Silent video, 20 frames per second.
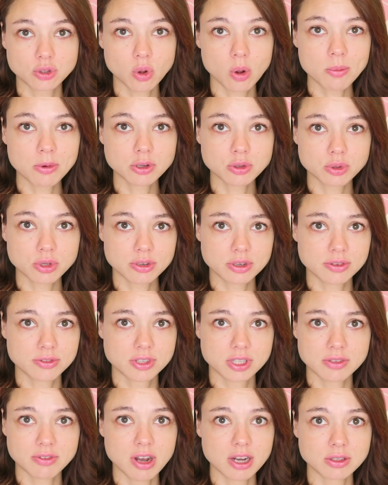But Tom,
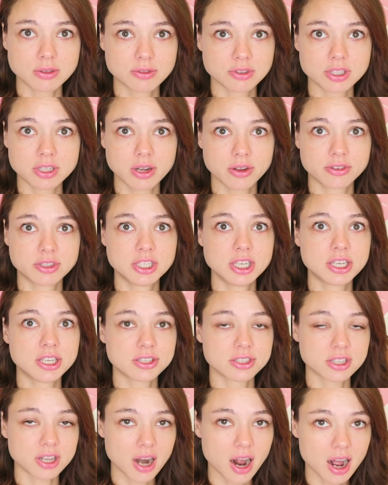the most
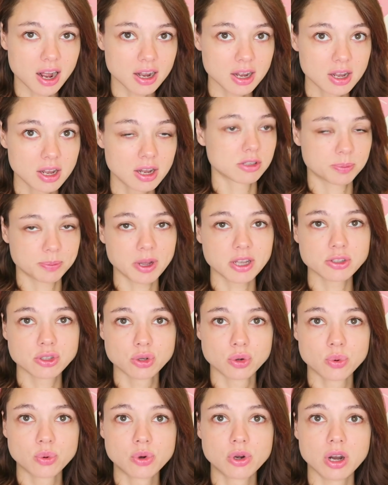evil Tom,
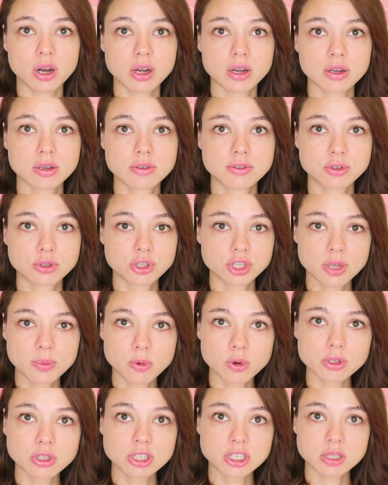saved his friend.
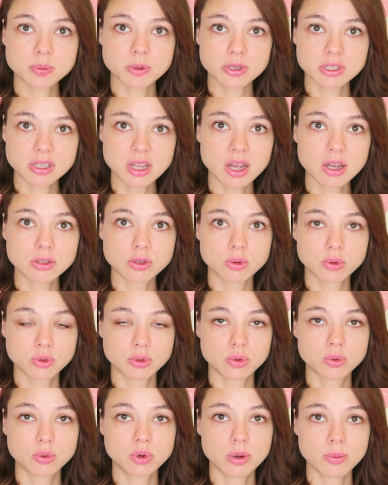You see,
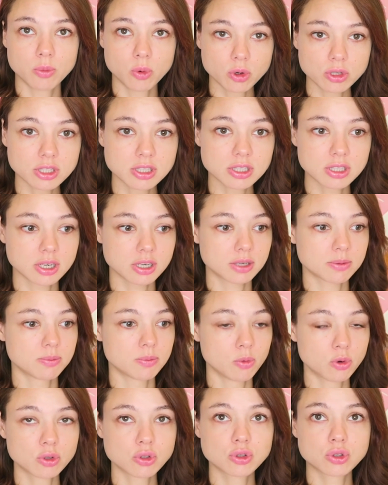monsters love each
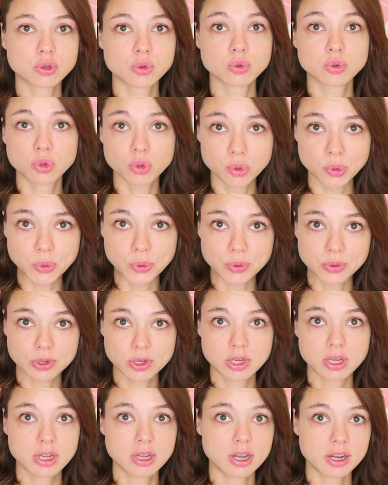other. Monster is
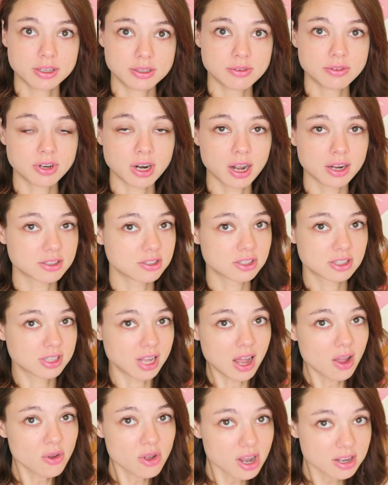monster's friend,
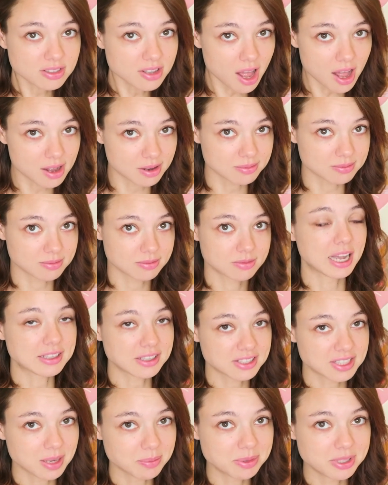not enemy. I don't
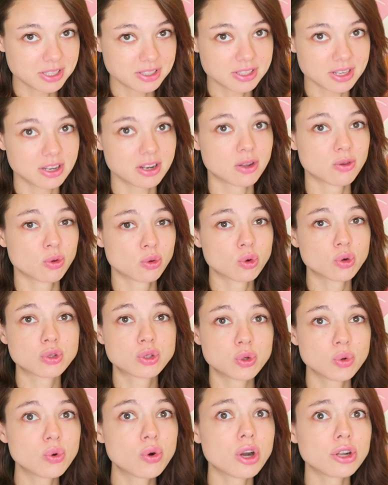know what about us,
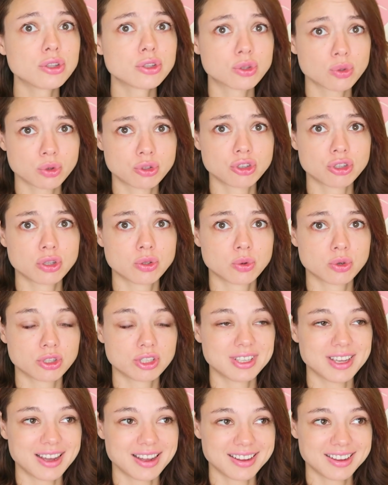people, but with
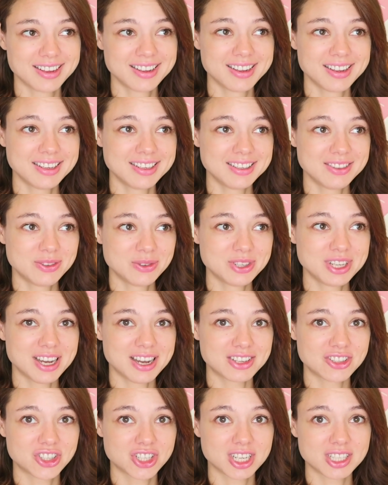each other, they are
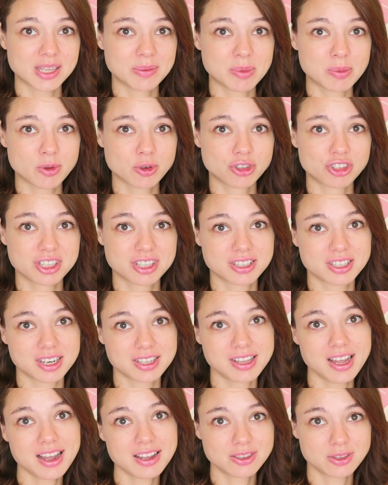friends.
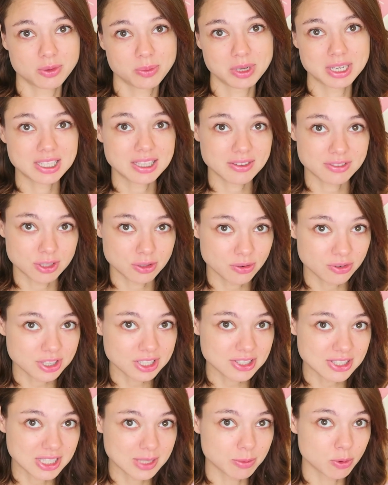Angel is suffering a
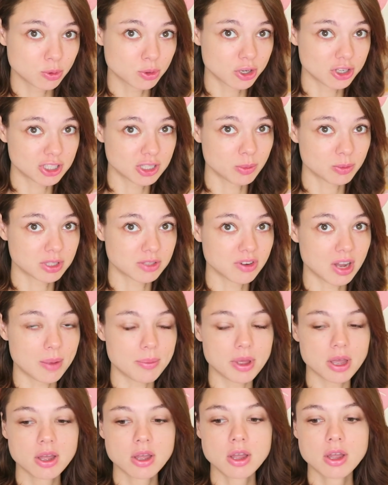little bit. We'll
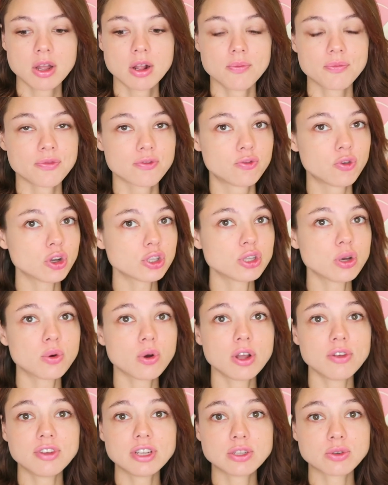find the truth.
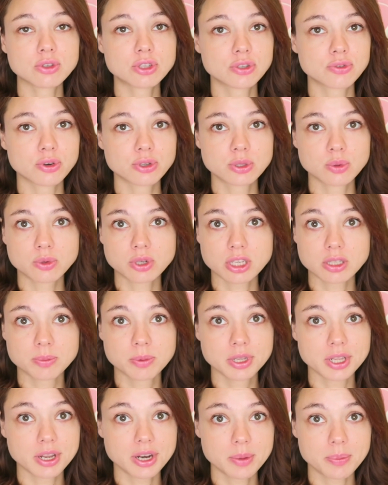So that was our
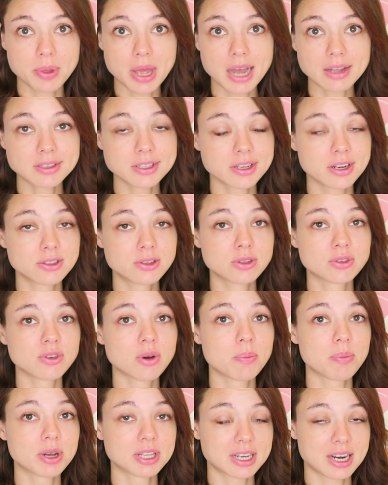video for today,
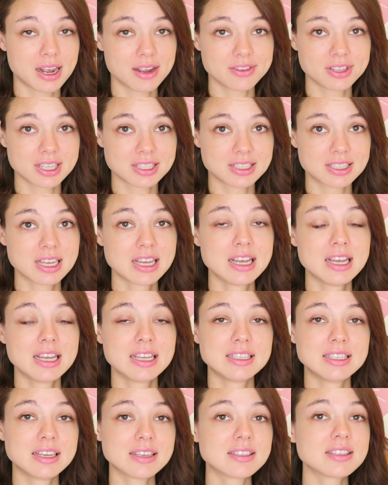guys. Hope you
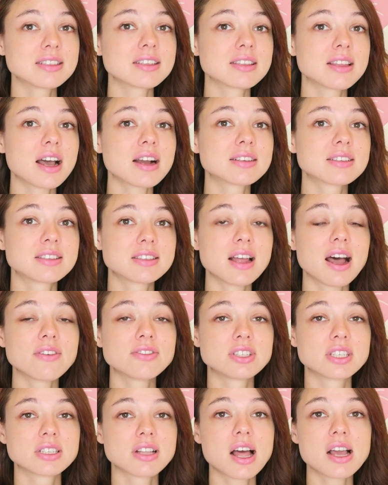enjoyed it. Click
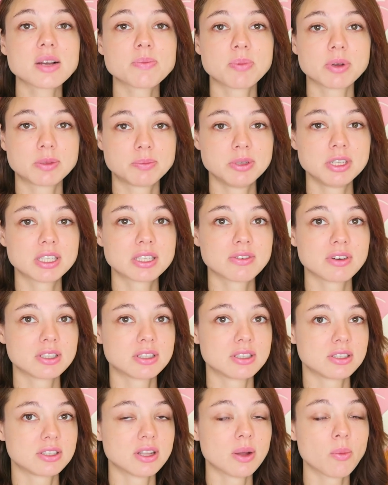like and subscribe my
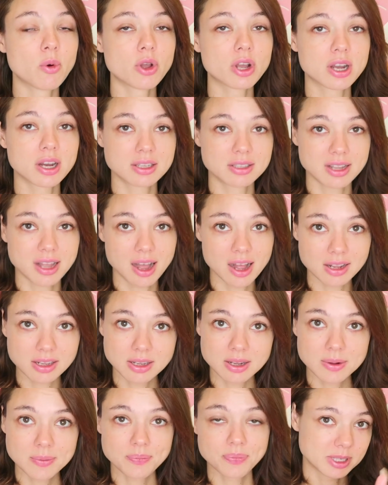channel. Also
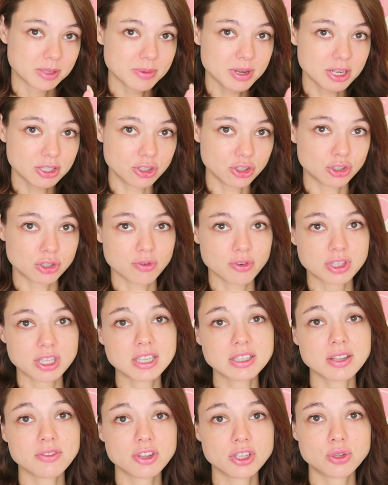check this
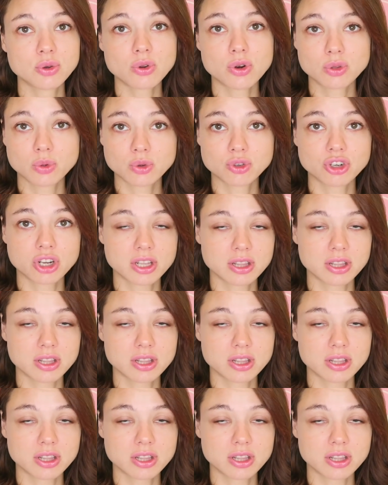video. It's really